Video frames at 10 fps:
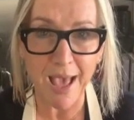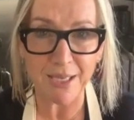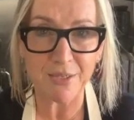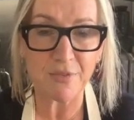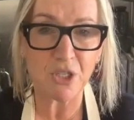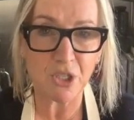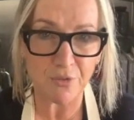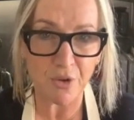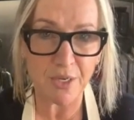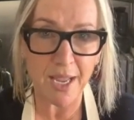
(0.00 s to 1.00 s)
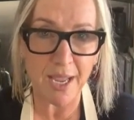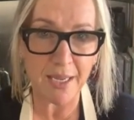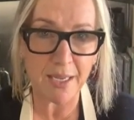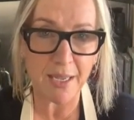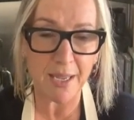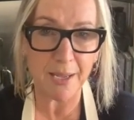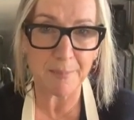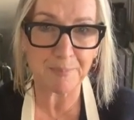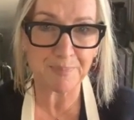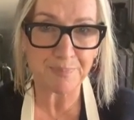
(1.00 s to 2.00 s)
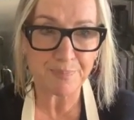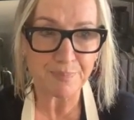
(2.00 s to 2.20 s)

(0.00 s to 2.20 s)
art of the chiffon cake, I'm